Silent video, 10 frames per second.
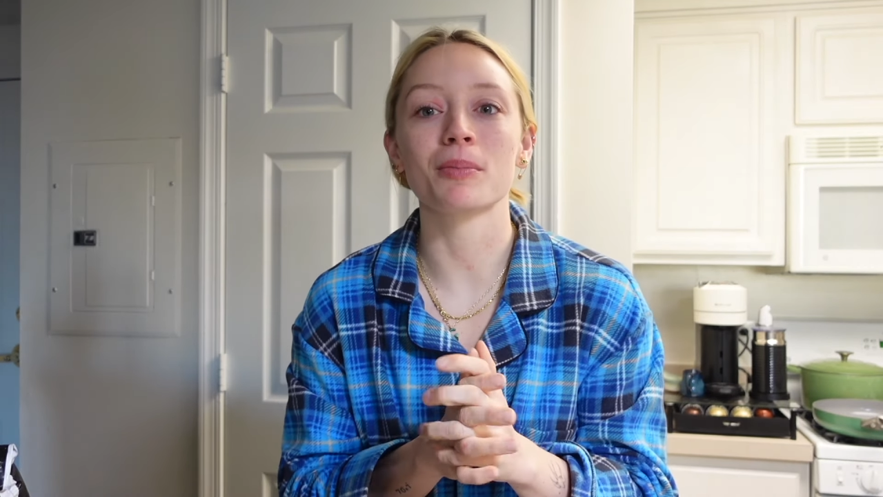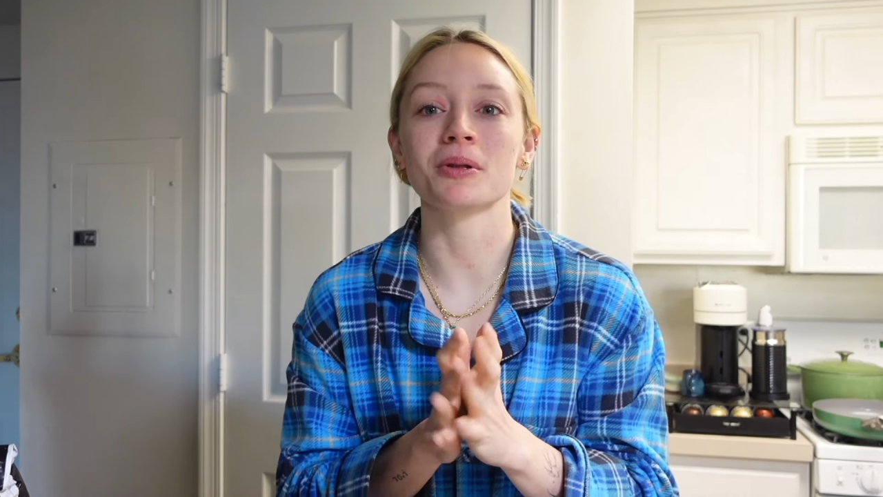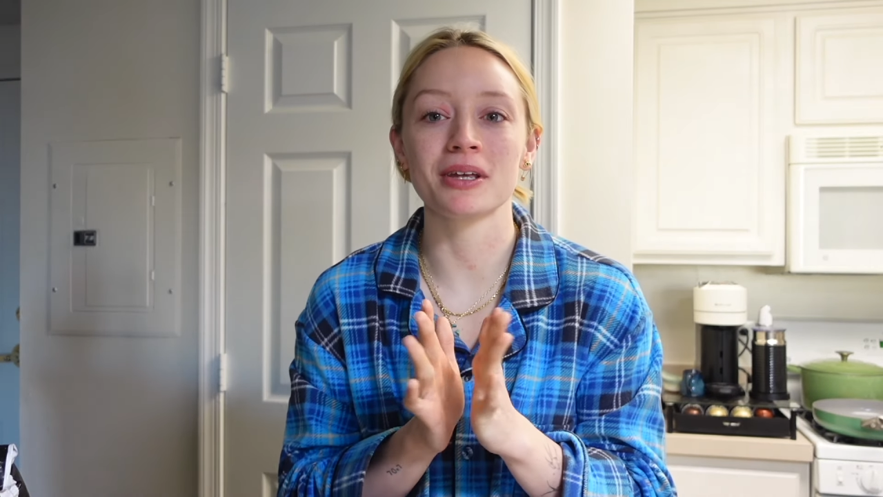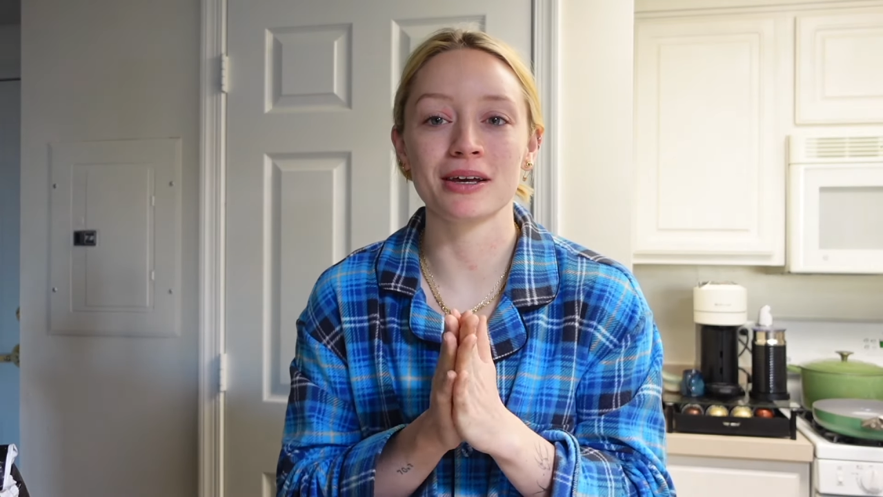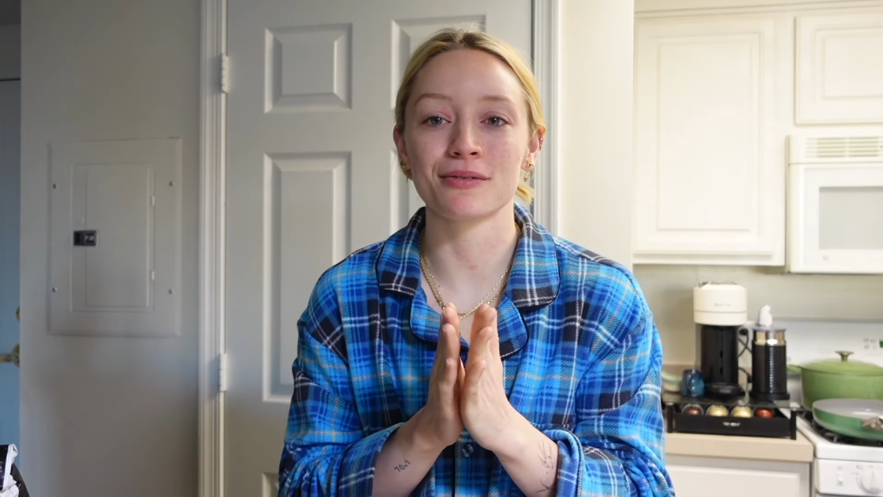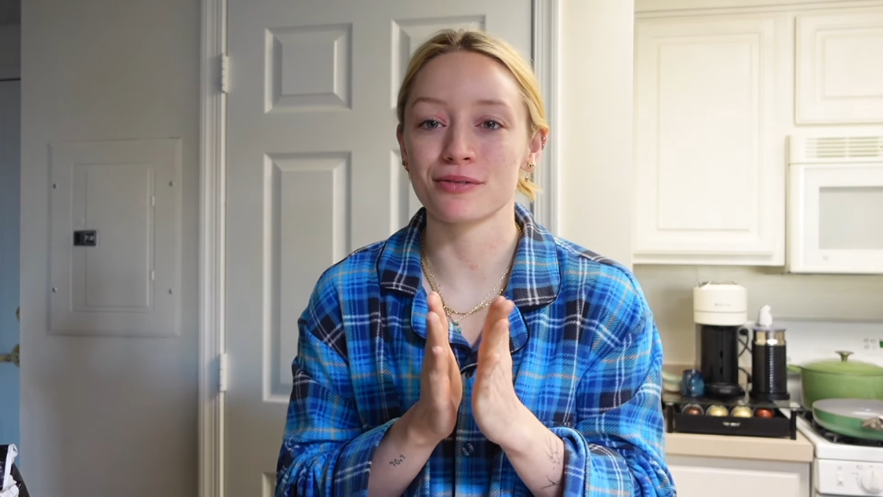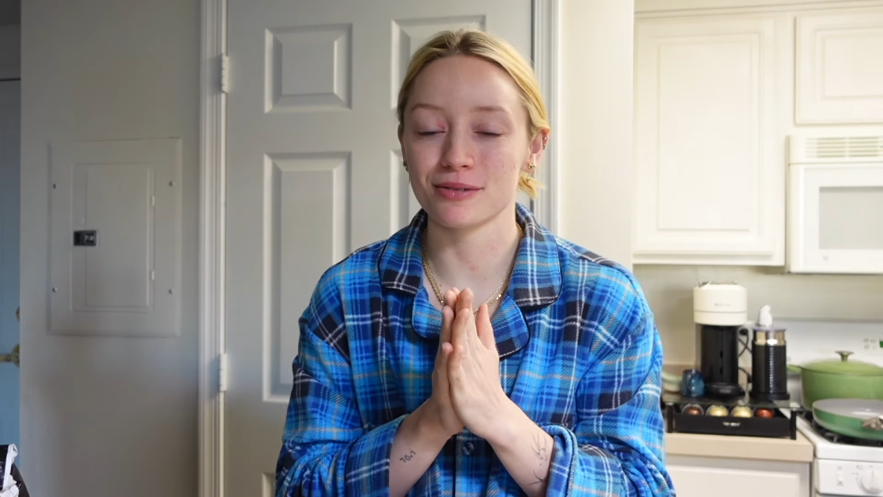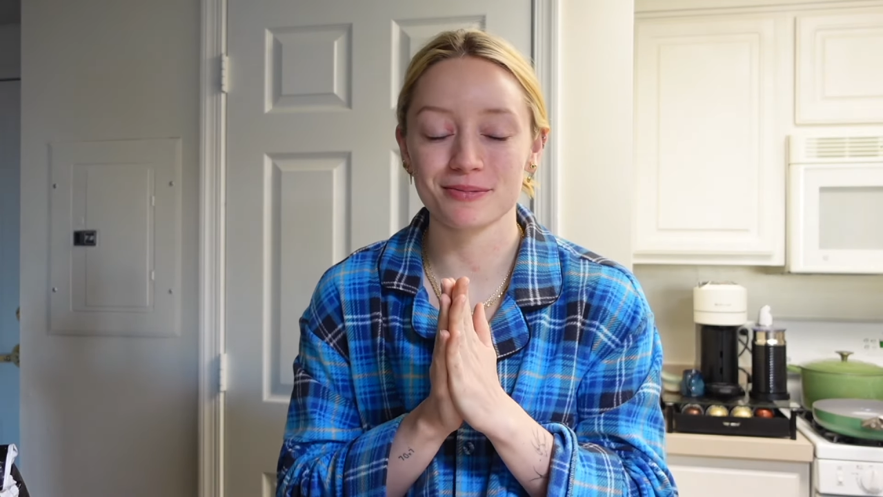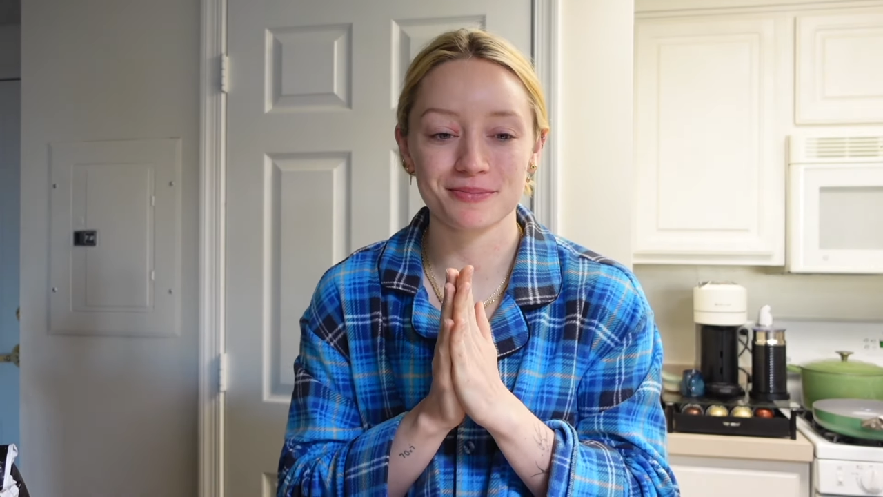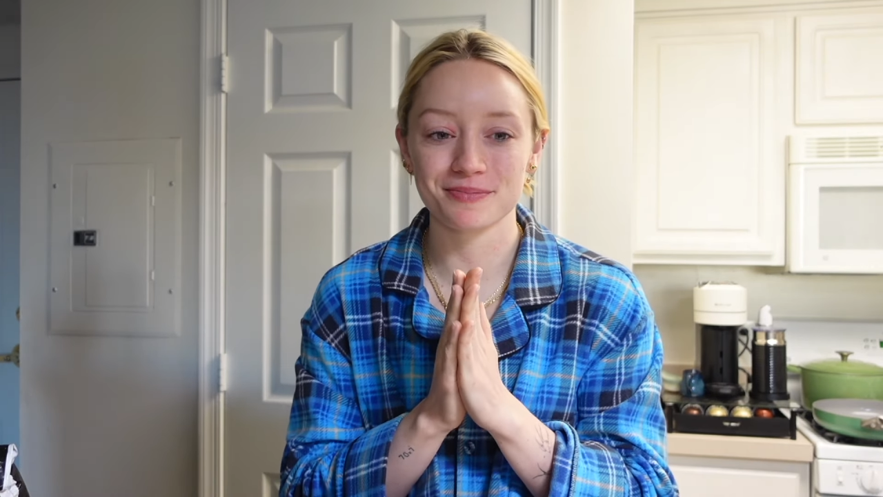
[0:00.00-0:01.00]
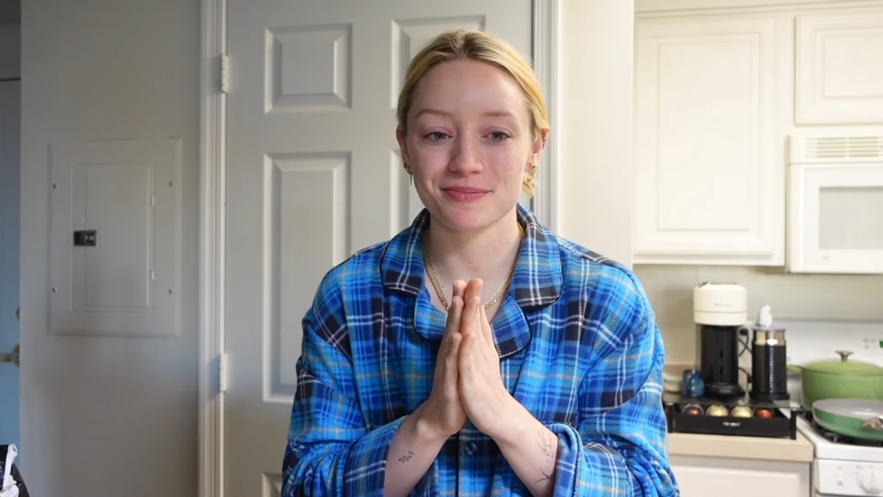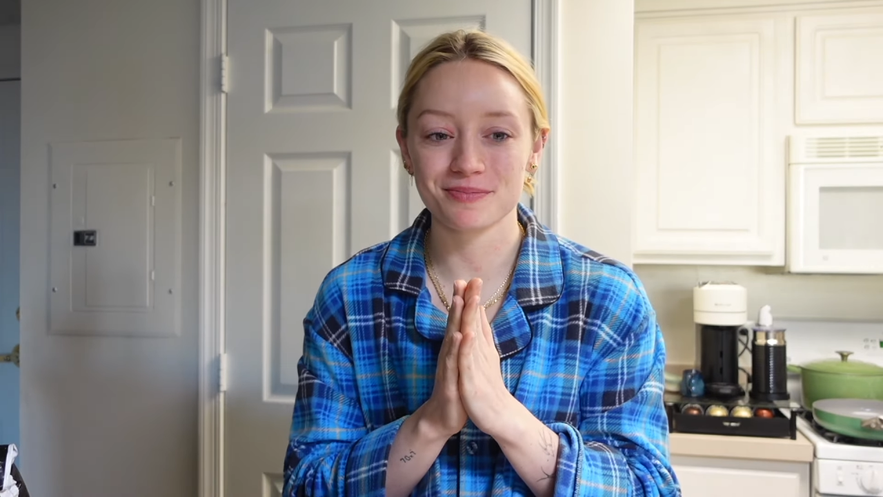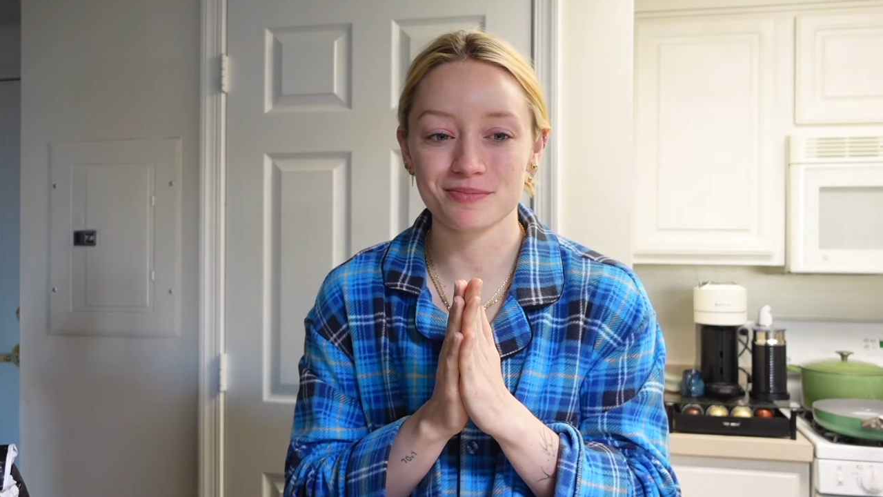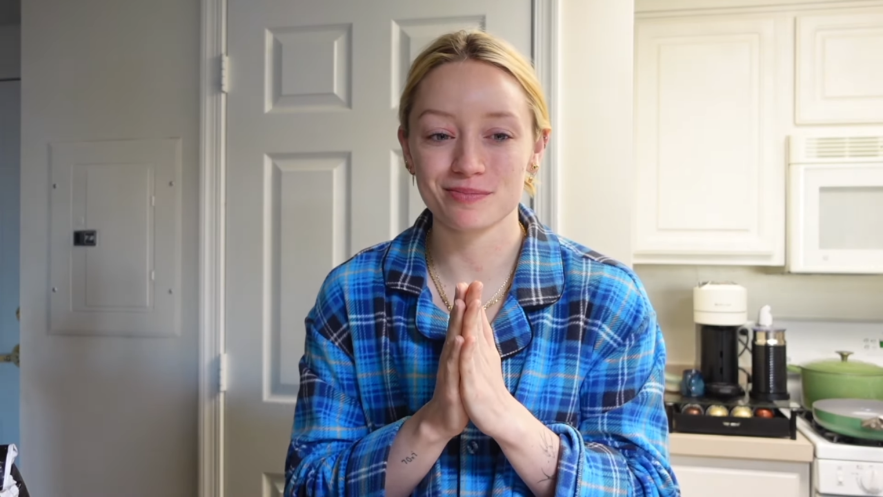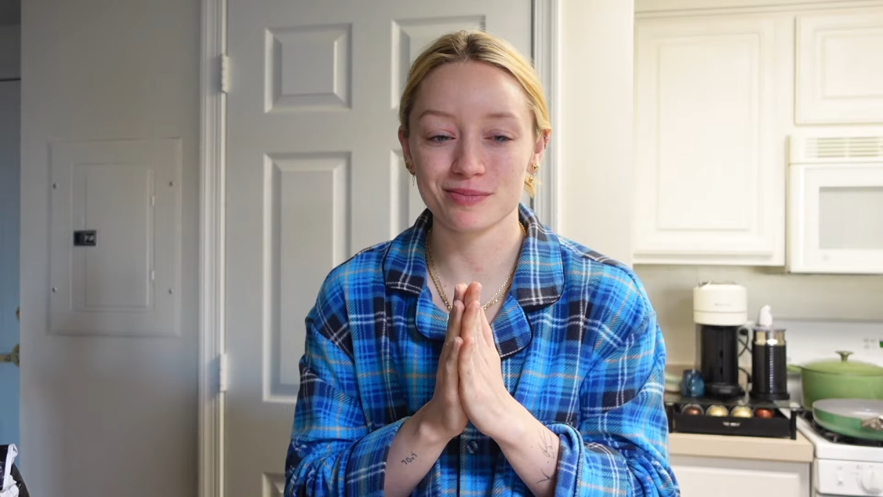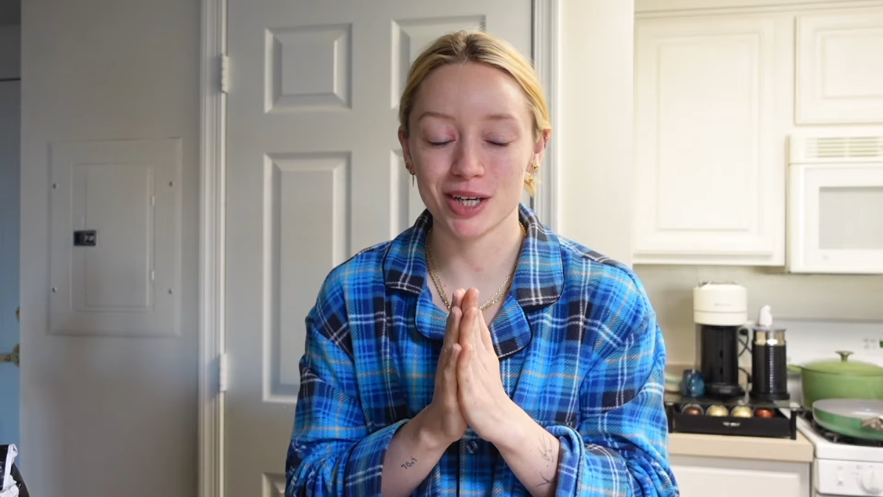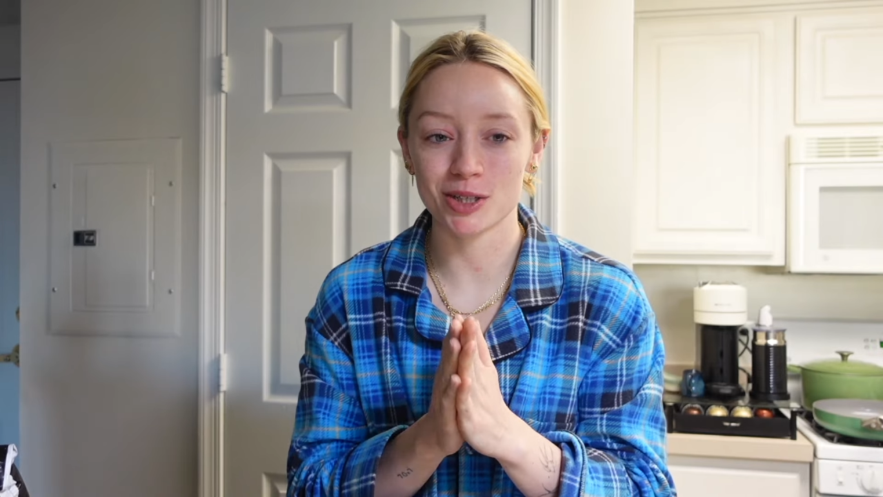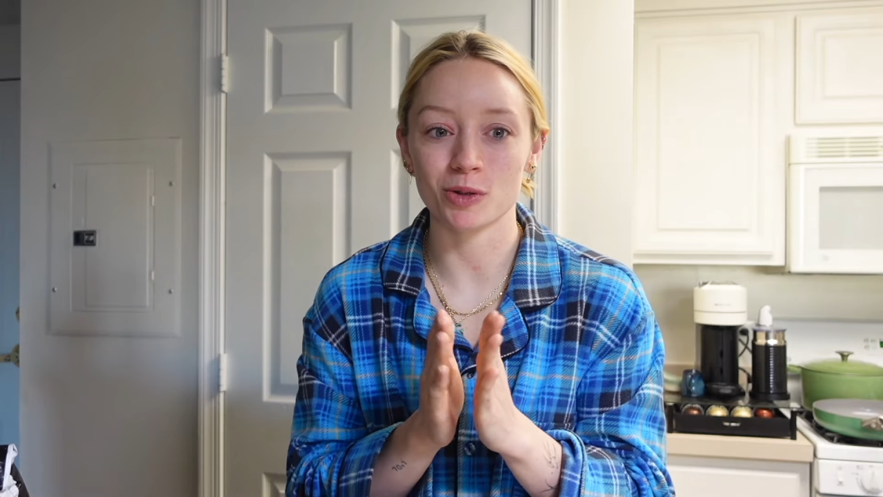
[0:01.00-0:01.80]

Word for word: believe it's